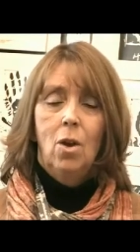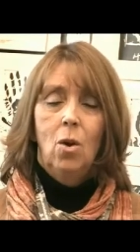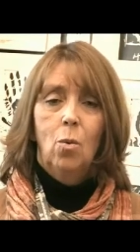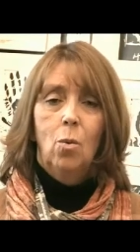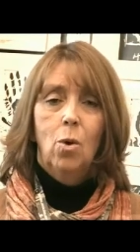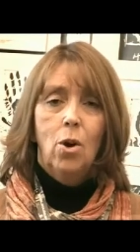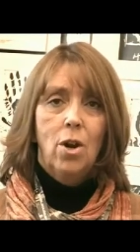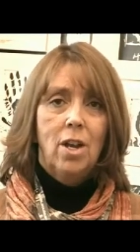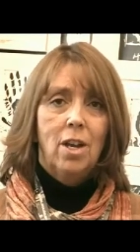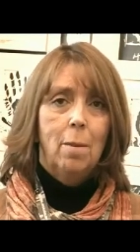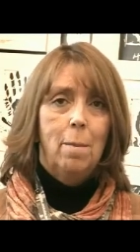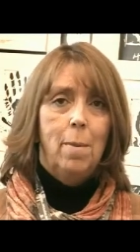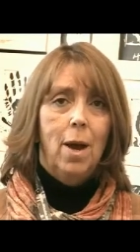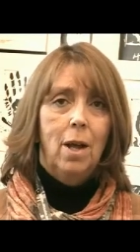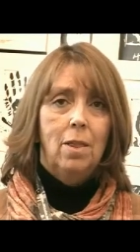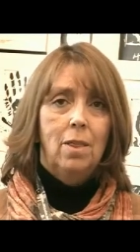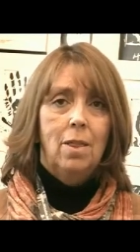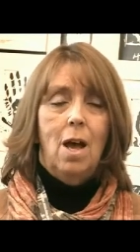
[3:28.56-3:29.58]
worrying
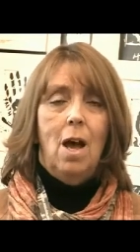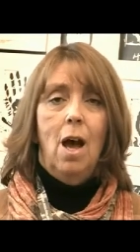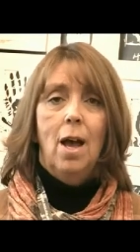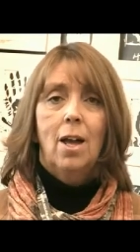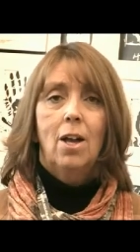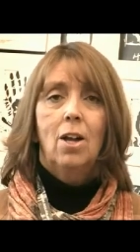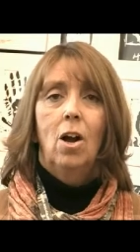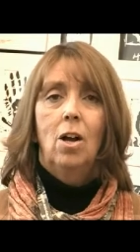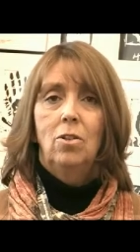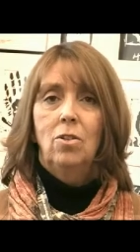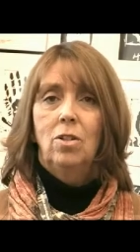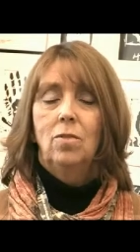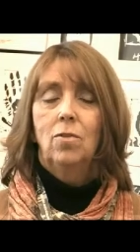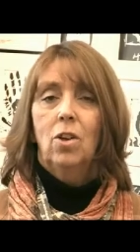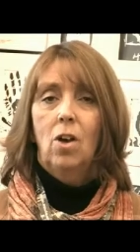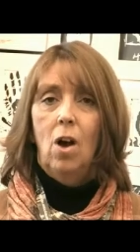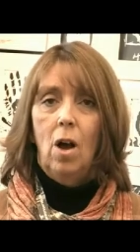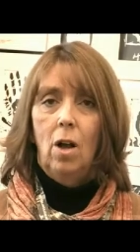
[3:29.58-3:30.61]
about the high cost of
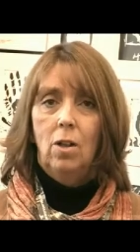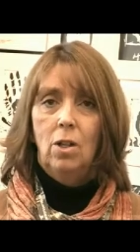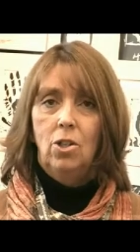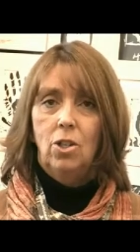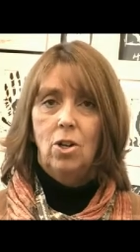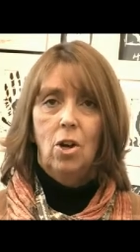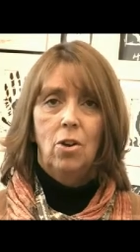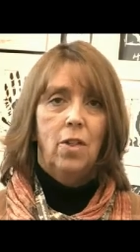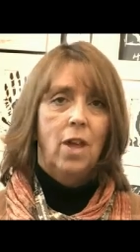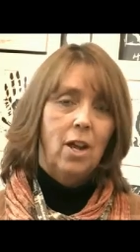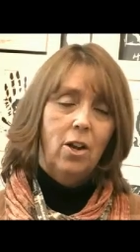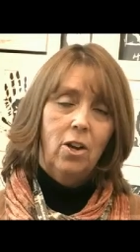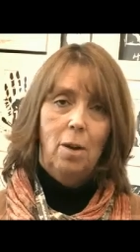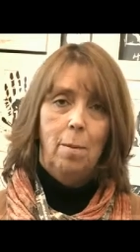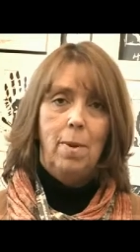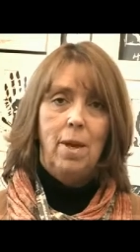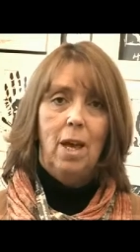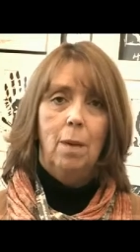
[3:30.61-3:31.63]
college and are they going
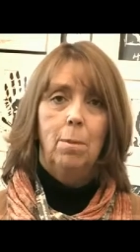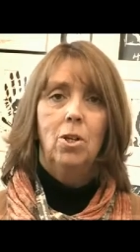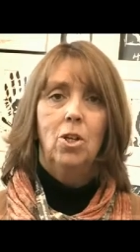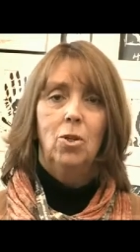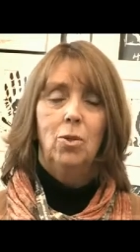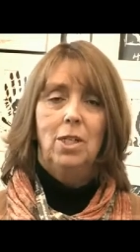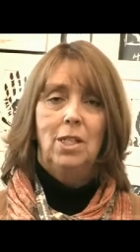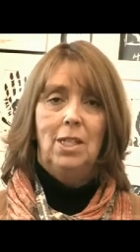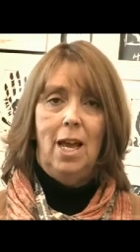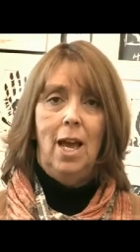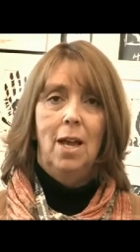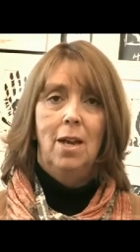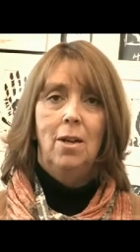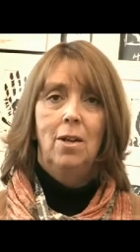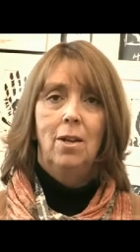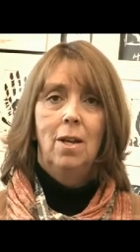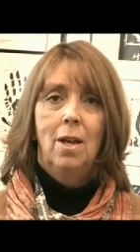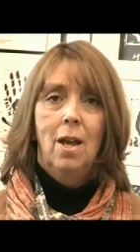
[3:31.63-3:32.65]
to be able to
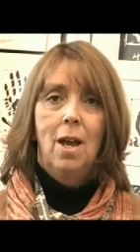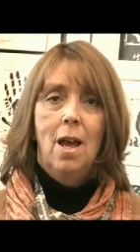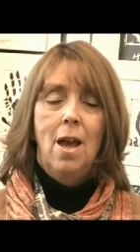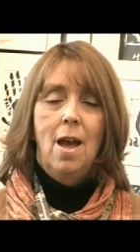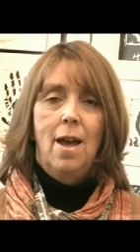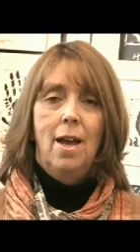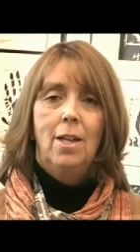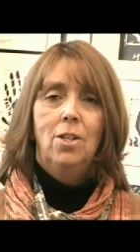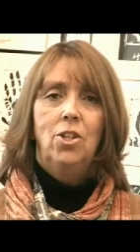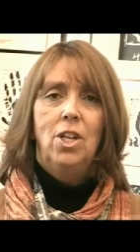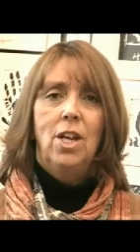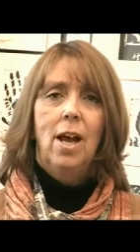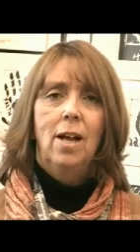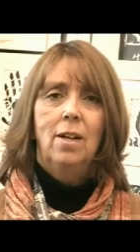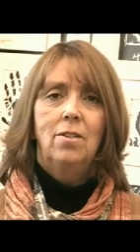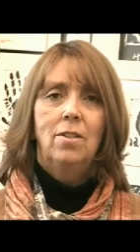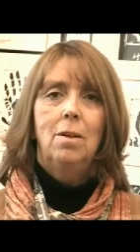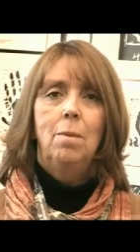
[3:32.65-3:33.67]
attend. And she
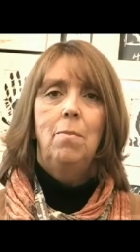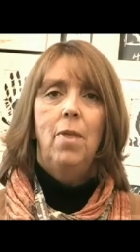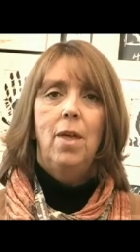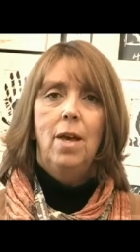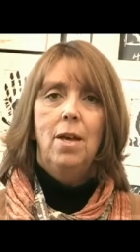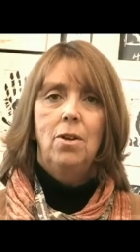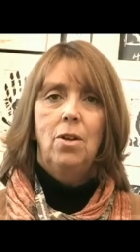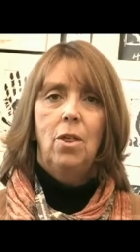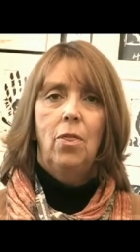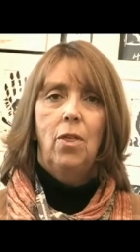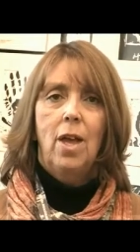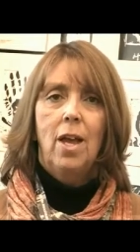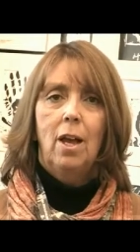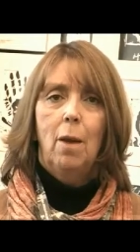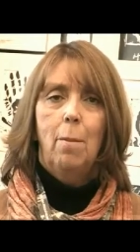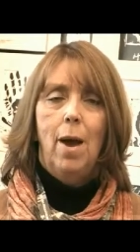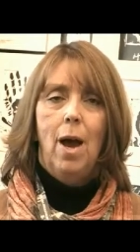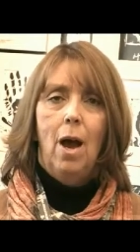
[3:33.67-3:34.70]
asked them then to think
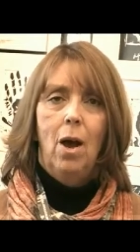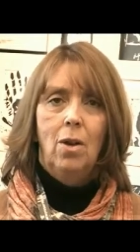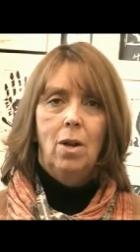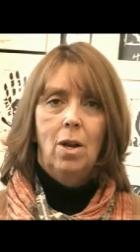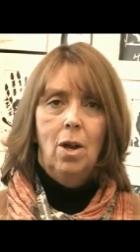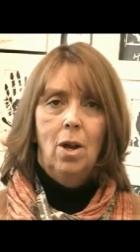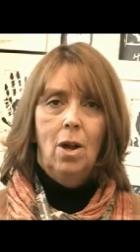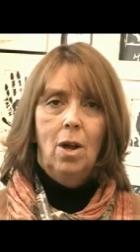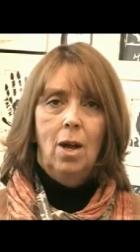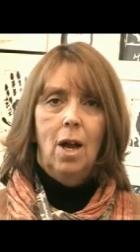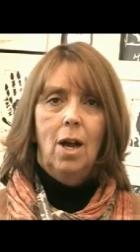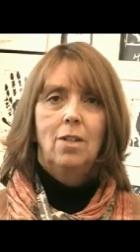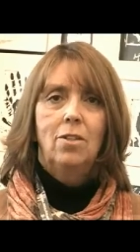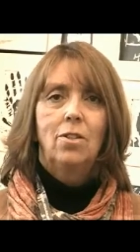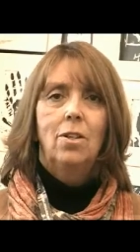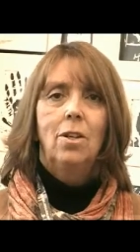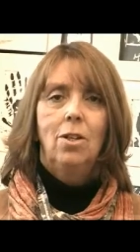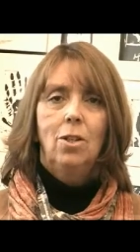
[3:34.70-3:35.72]
about a
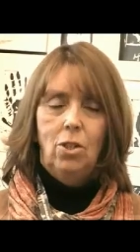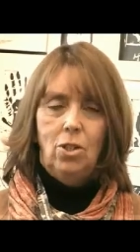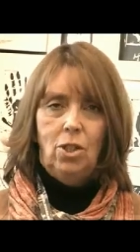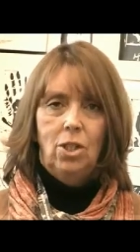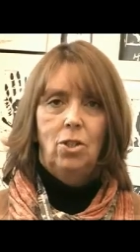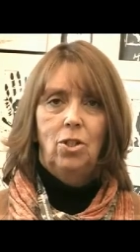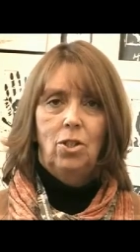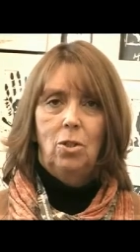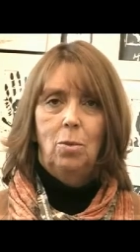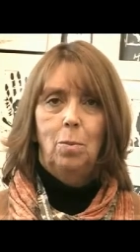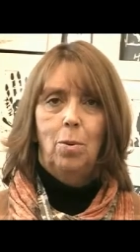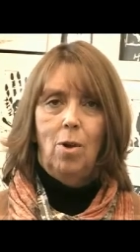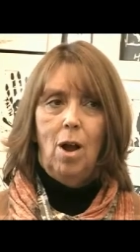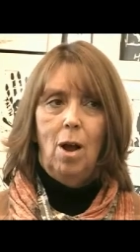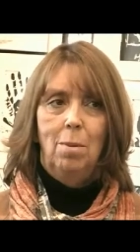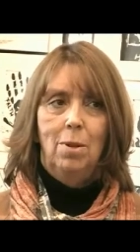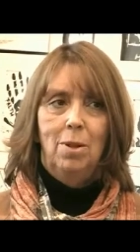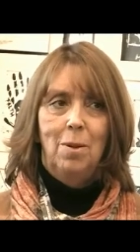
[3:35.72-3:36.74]
solution to the
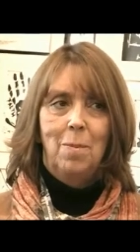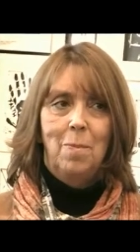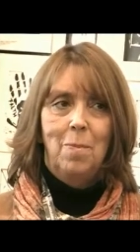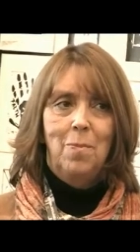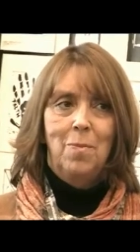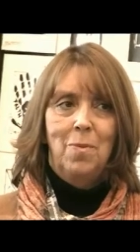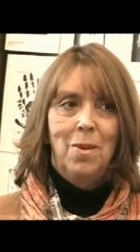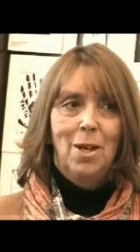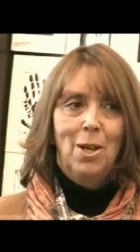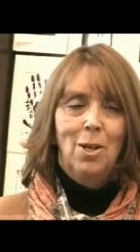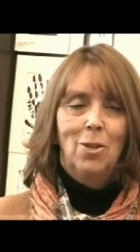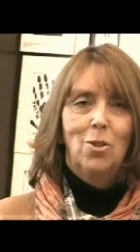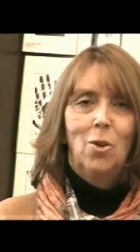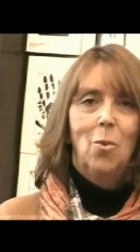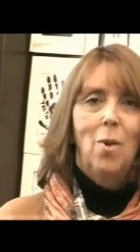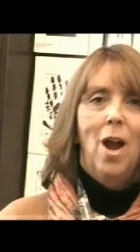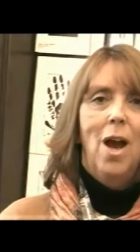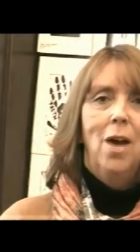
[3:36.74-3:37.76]
problem. So
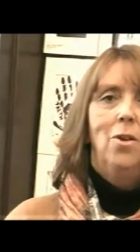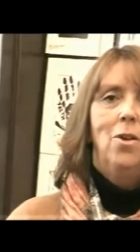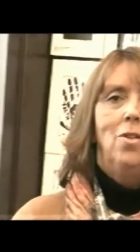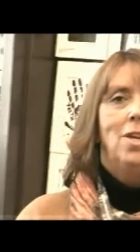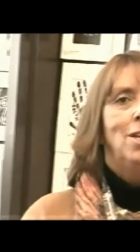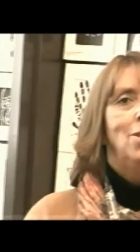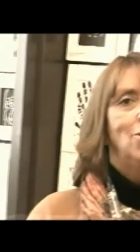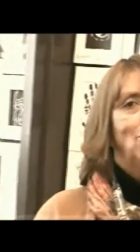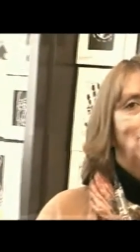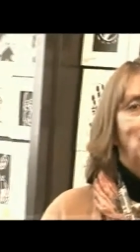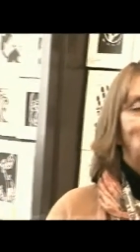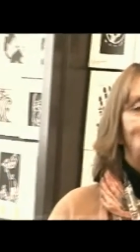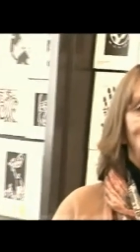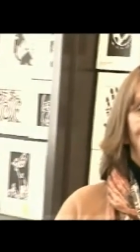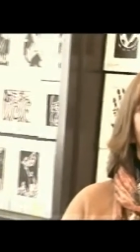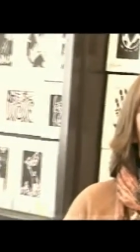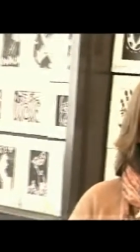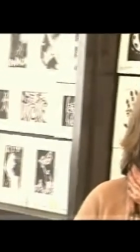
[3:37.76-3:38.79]
rather than
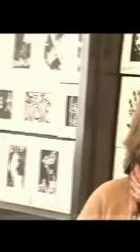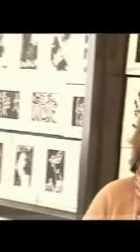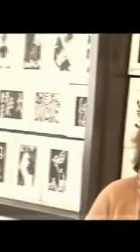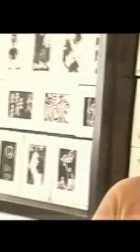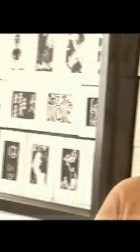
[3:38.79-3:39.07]
just sort of